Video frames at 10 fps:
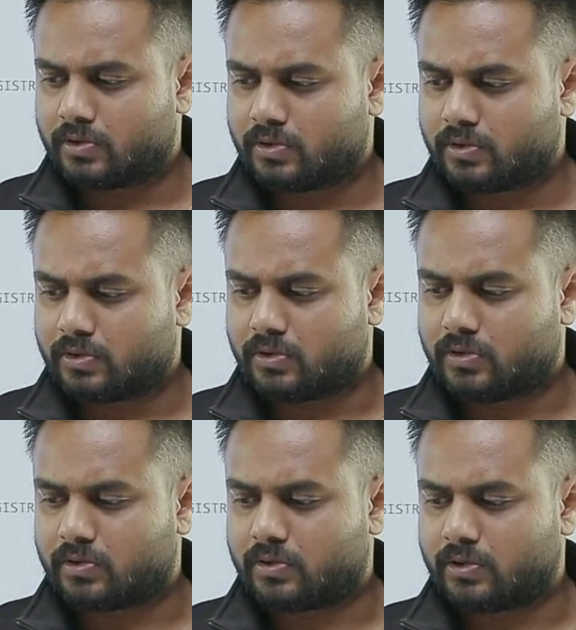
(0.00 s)

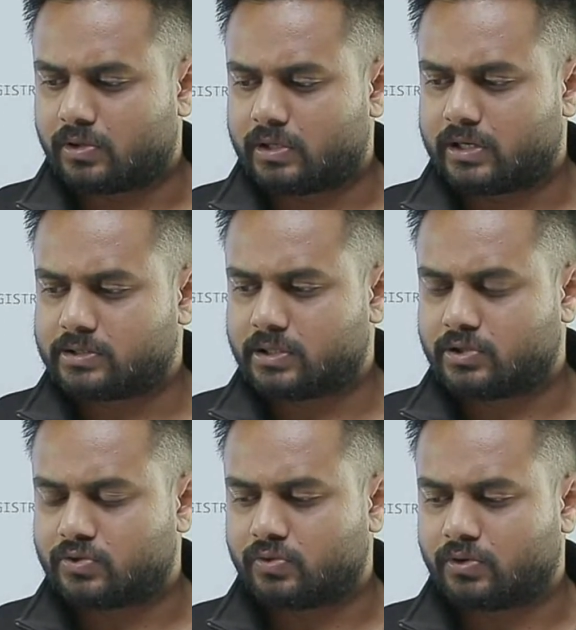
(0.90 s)
Okay, that is the
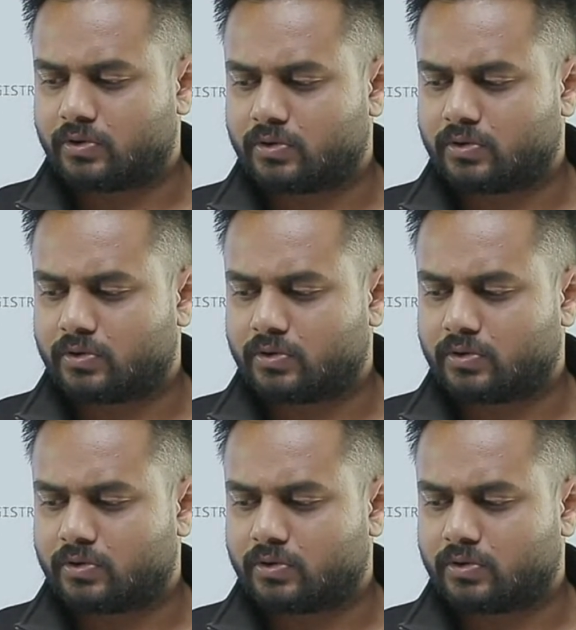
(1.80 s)
issue here.